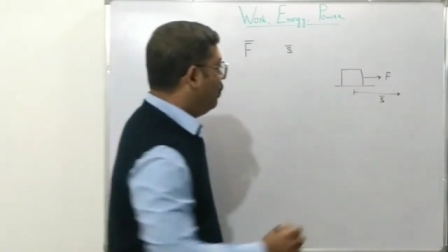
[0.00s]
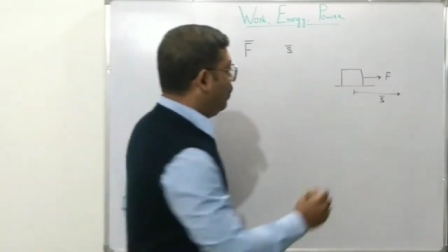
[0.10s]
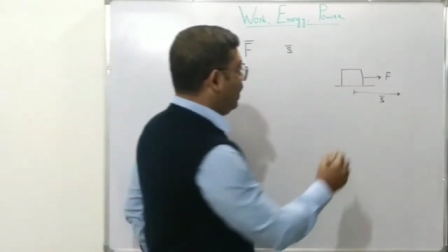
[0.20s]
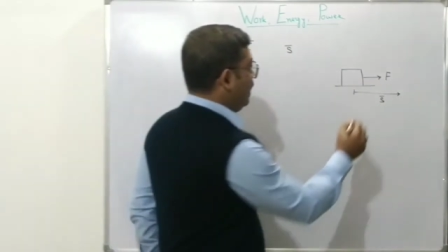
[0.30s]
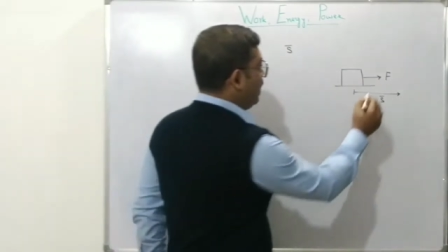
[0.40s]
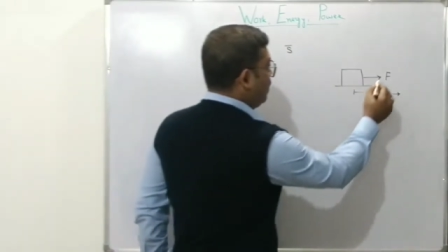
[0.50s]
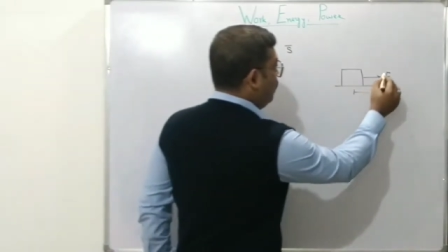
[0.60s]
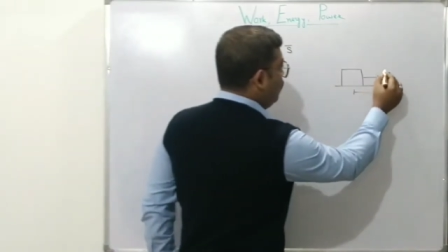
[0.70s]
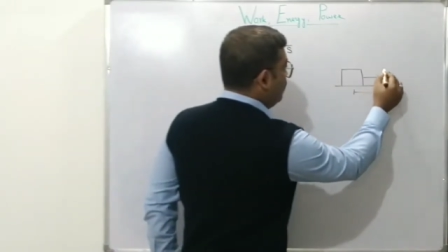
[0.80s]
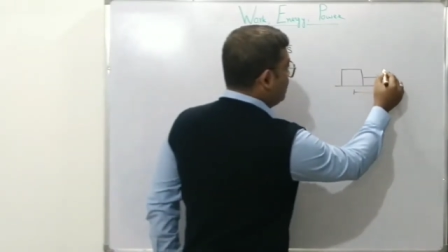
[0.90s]
In other
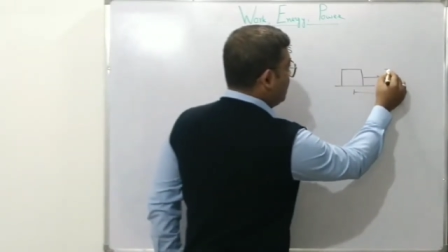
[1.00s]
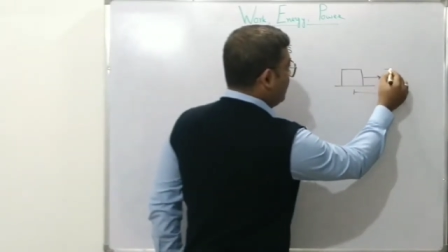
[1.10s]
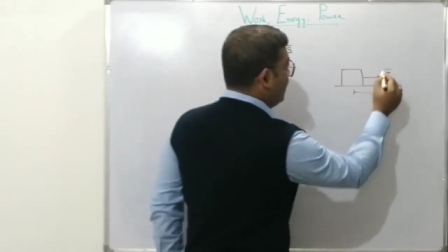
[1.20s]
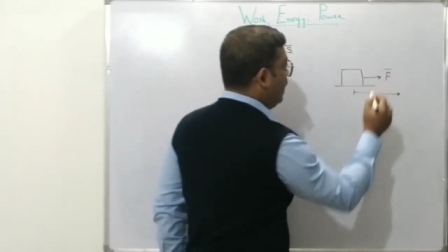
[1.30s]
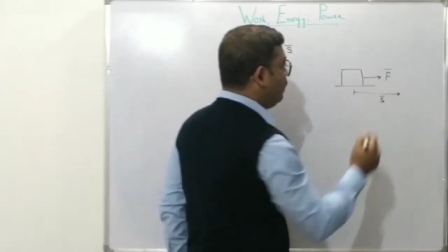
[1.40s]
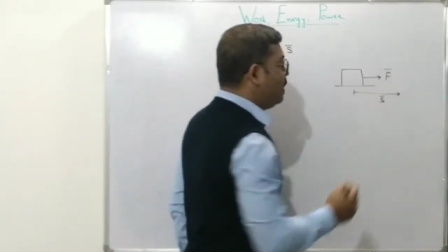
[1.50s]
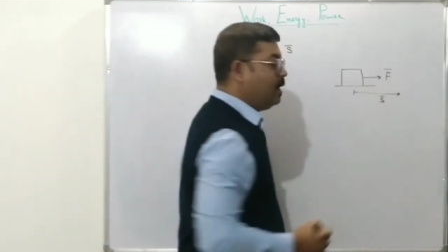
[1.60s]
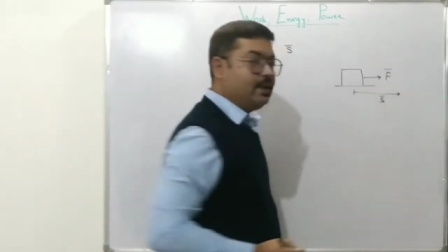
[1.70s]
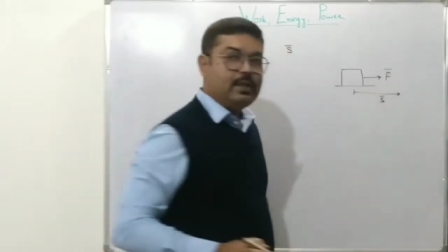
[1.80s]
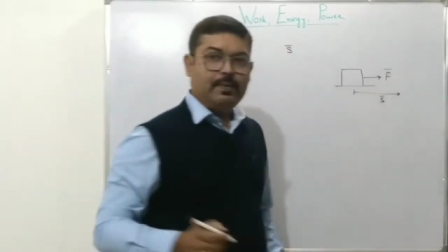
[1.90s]
words, that if there
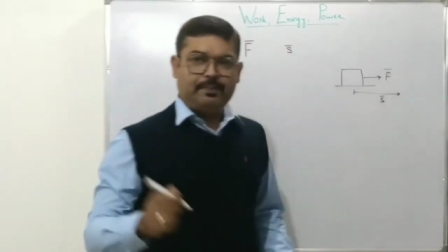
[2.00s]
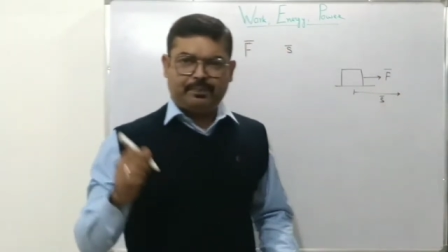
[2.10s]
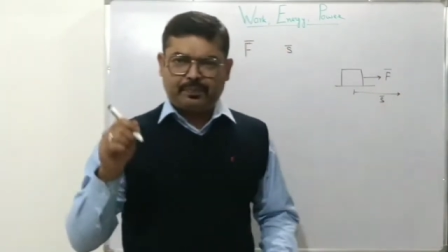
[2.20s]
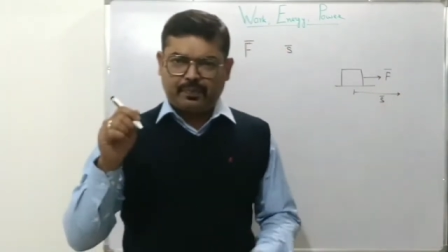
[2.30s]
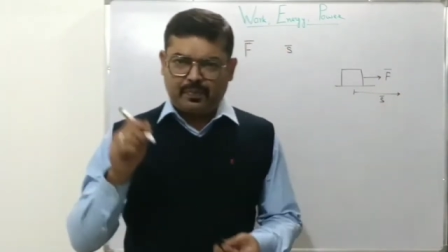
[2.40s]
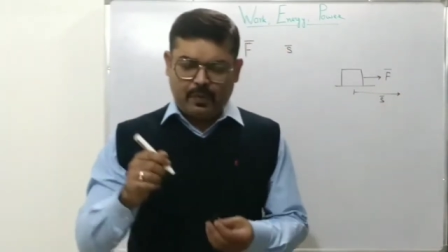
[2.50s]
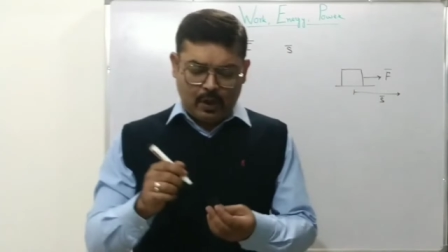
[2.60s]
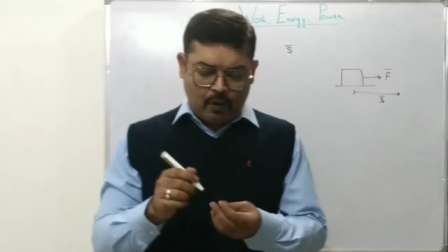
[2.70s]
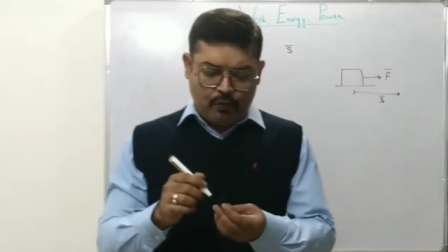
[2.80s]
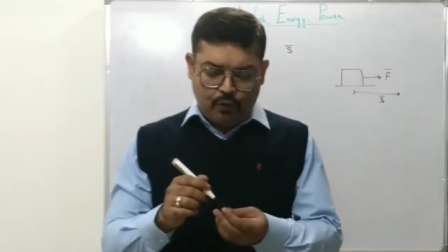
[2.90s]
is
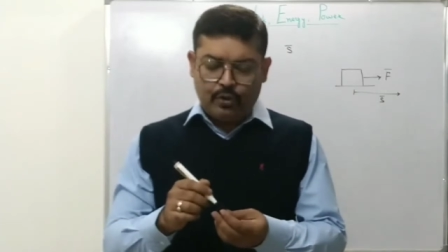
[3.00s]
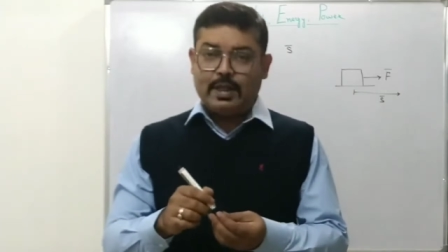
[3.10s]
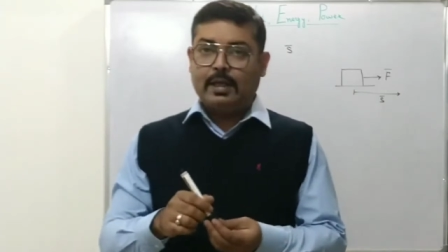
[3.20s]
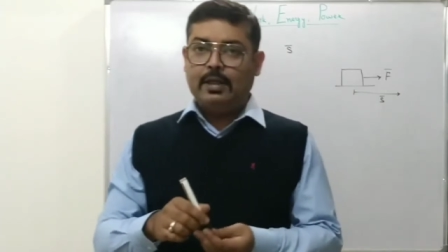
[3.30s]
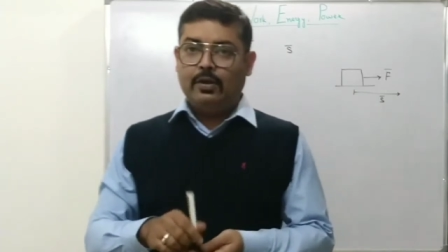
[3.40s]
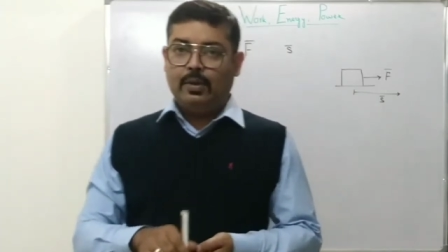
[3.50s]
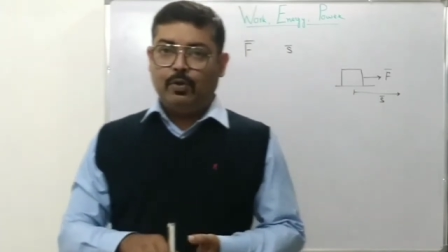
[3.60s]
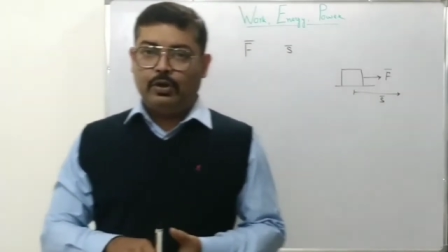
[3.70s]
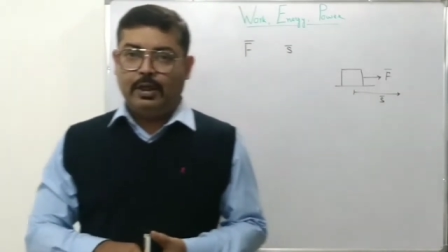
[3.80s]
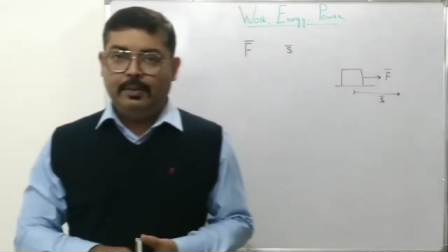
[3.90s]
force acting on a
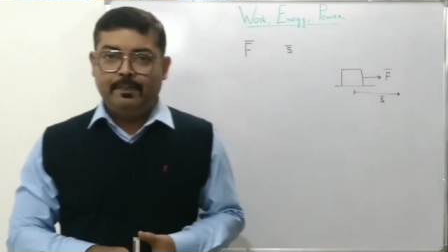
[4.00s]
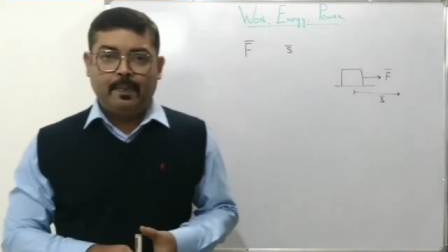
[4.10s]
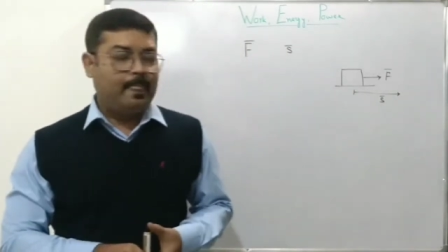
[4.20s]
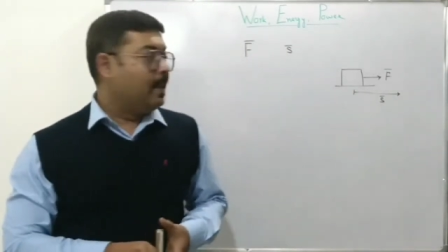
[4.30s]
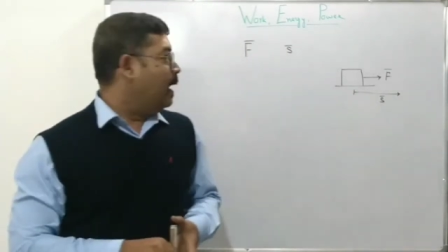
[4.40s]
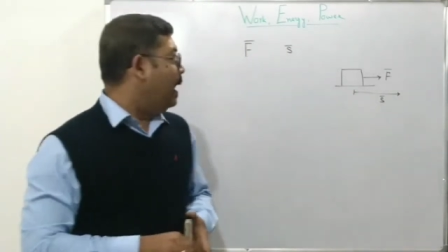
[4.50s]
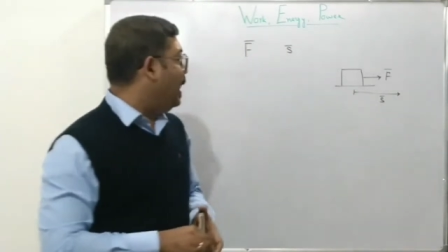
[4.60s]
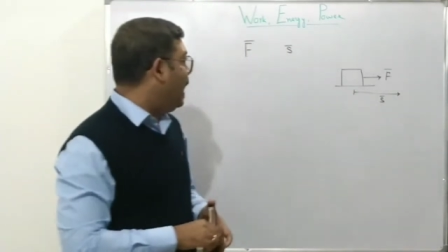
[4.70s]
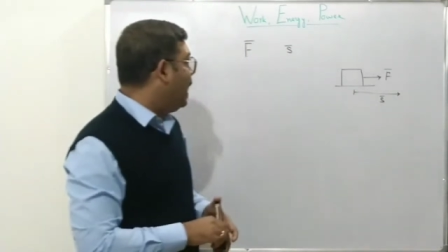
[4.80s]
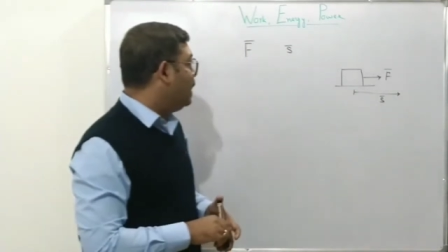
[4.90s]
body
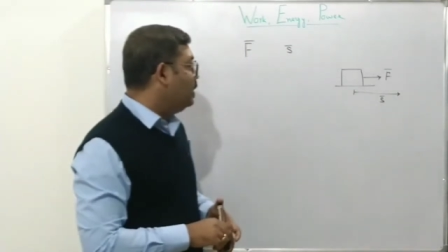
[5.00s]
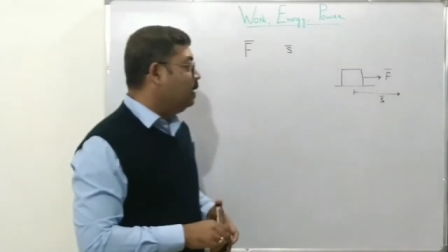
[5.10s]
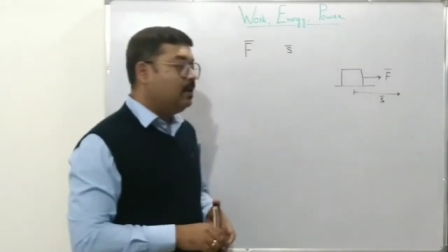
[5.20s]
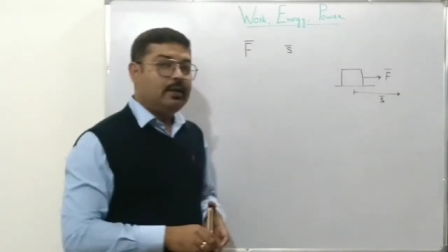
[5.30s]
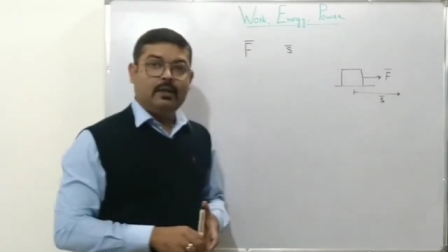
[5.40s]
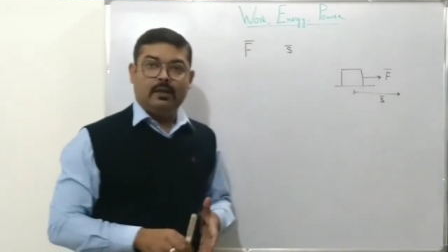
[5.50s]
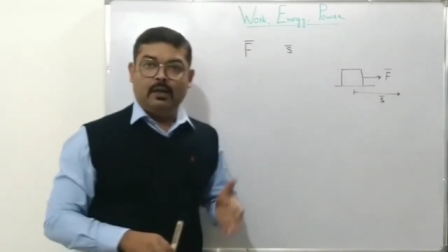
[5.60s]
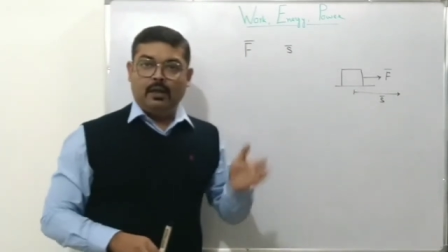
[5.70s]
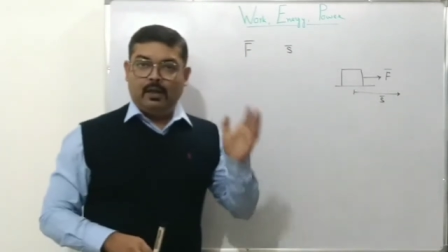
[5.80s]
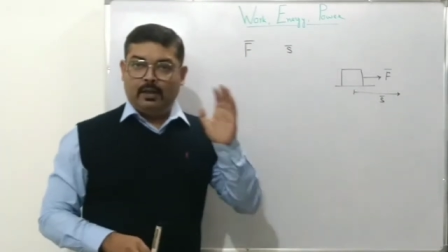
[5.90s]
and
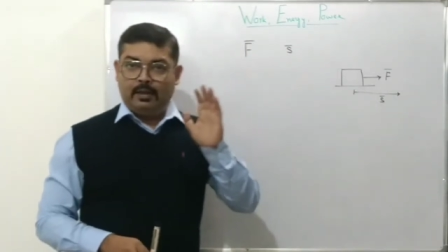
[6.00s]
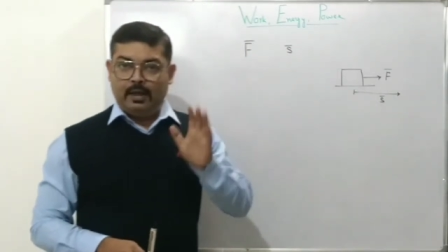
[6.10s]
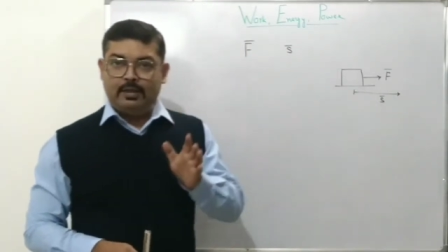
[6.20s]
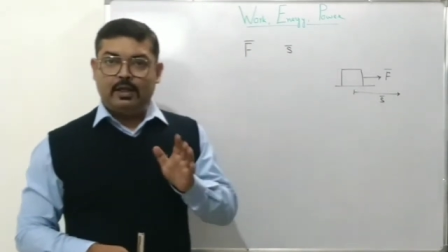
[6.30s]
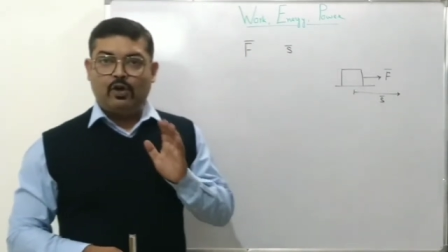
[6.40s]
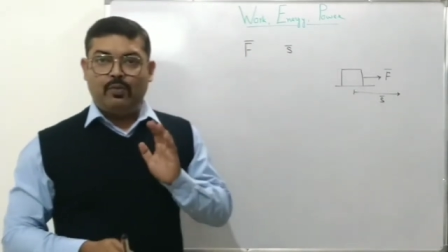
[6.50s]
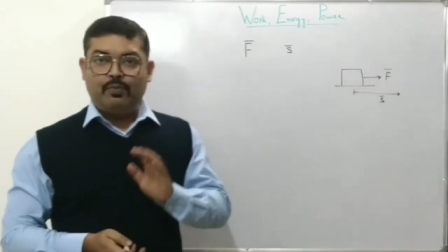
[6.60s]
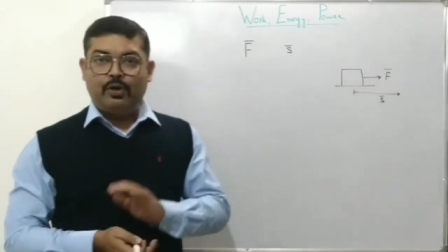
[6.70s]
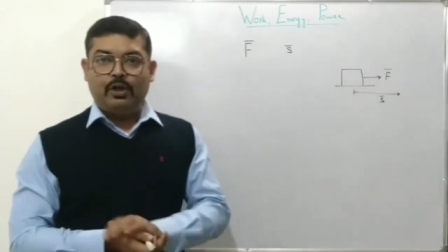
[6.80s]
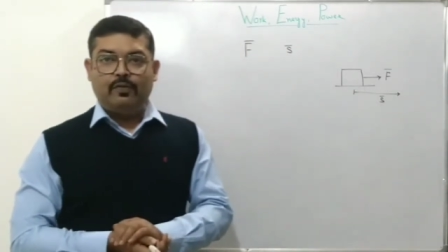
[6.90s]
there is a
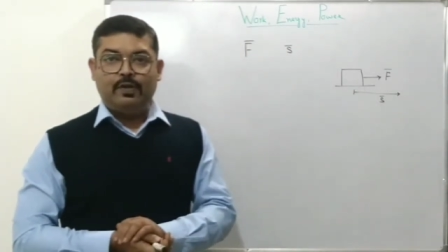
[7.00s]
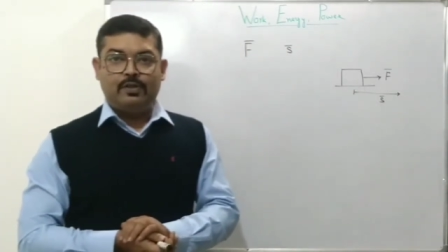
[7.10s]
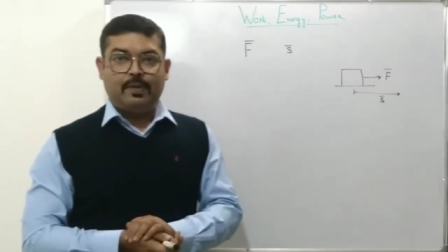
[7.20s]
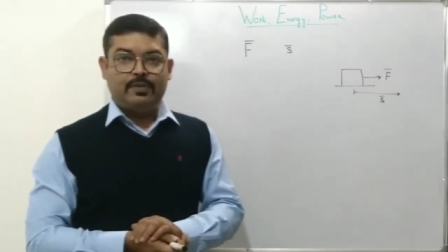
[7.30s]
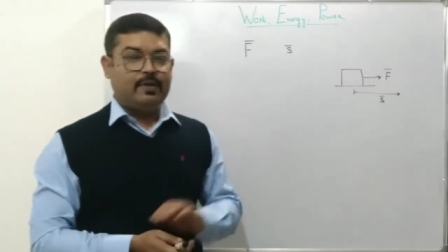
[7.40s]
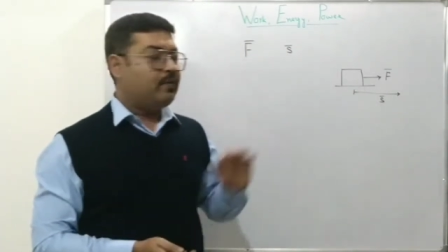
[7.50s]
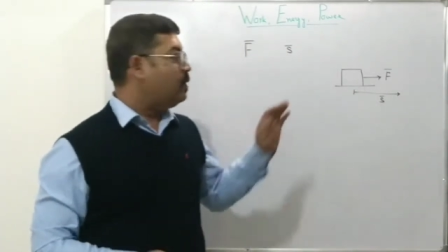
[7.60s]
component of displacement of the